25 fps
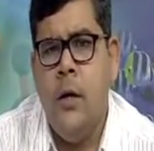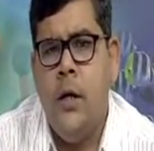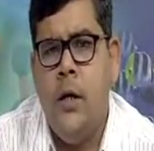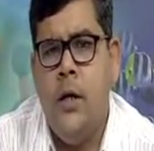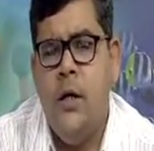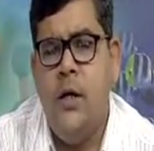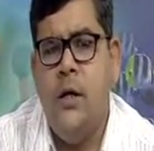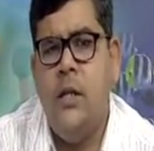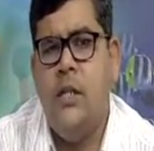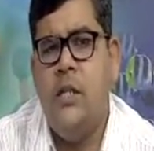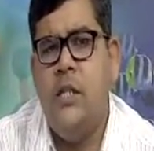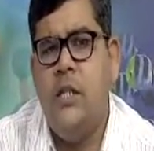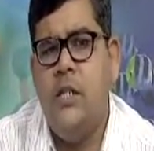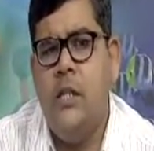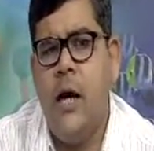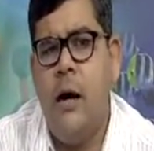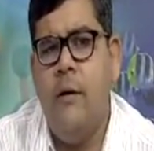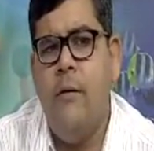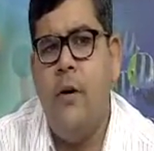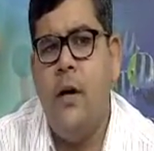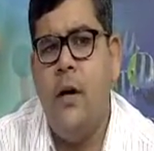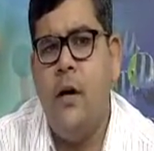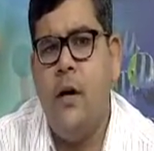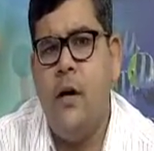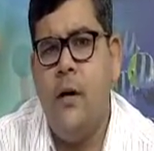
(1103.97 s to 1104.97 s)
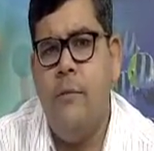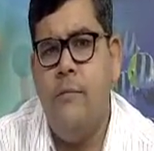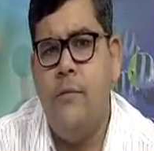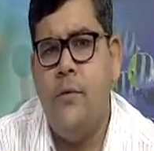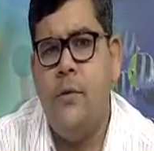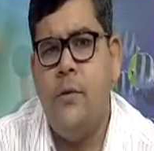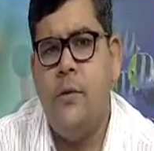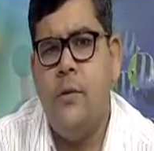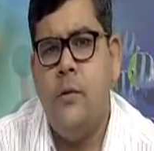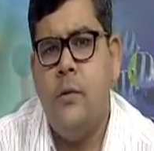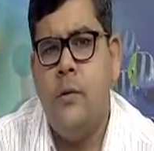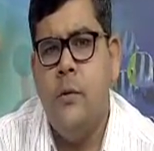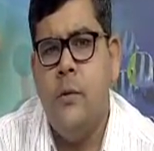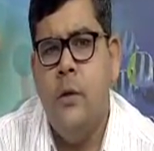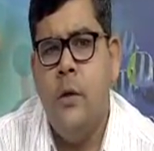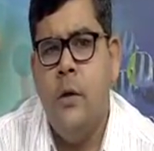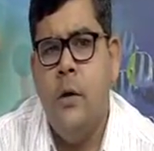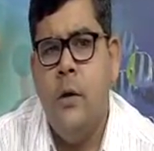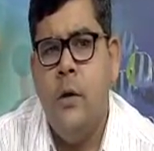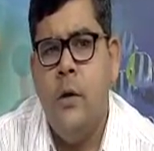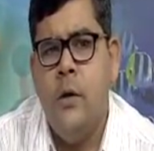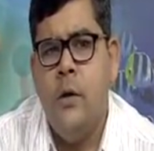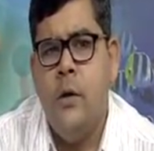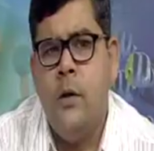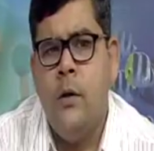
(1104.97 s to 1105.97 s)
here the dower comes
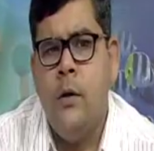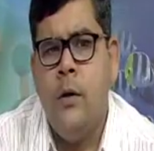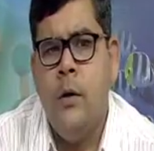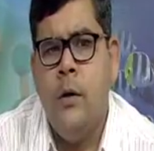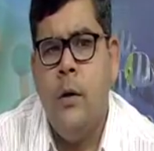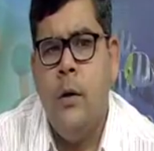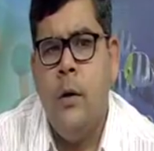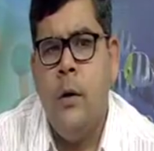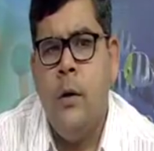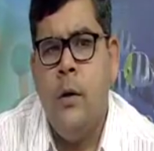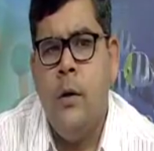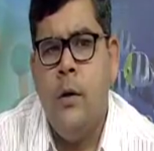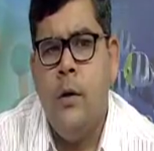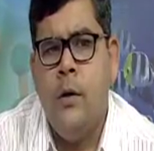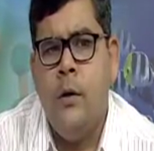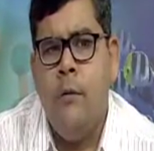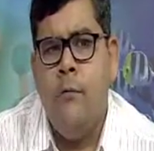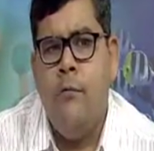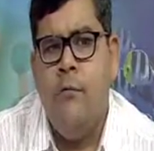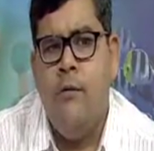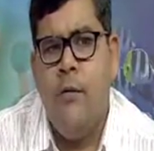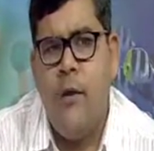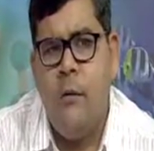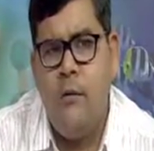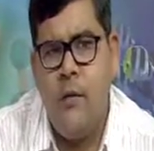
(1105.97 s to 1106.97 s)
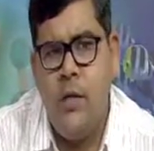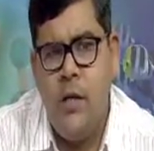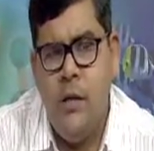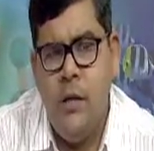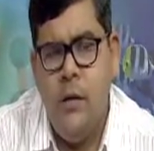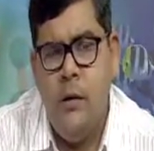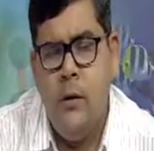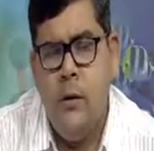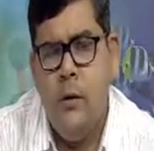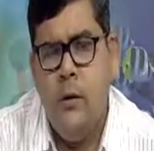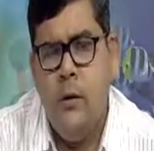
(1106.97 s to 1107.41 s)
from the